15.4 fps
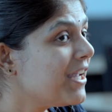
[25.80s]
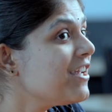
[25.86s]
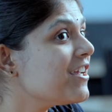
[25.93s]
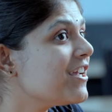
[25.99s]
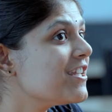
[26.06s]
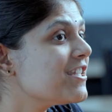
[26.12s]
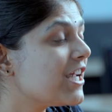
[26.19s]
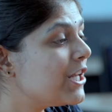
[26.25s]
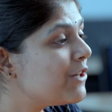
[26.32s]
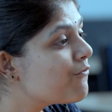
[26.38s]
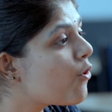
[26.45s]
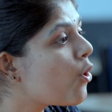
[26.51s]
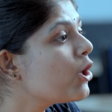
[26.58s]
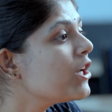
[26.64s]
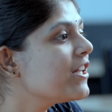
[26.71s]
make it
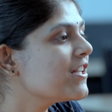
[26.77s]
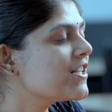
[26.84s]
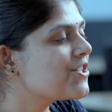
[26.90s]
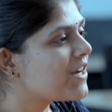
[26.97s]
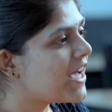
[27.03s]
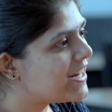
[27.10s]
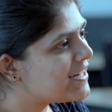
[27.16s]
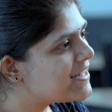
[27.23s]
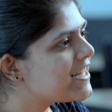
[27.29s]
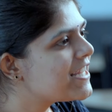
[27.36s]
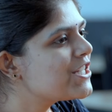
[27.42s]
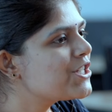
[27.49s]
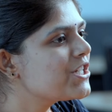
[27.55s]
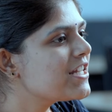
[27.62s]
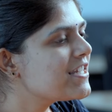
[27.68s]
involved in a
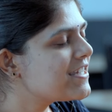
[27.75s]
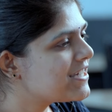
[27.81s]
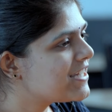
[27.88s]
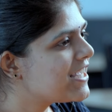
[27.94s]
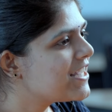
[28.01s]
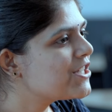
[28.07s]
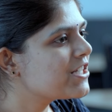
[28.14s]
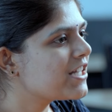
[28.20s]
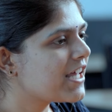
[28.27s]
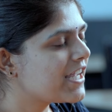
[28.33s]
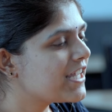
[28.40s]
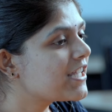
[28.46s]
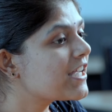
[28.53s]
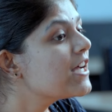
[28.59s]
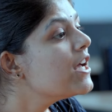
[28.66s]
translational stage
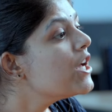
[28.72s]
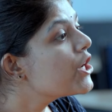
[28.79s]
like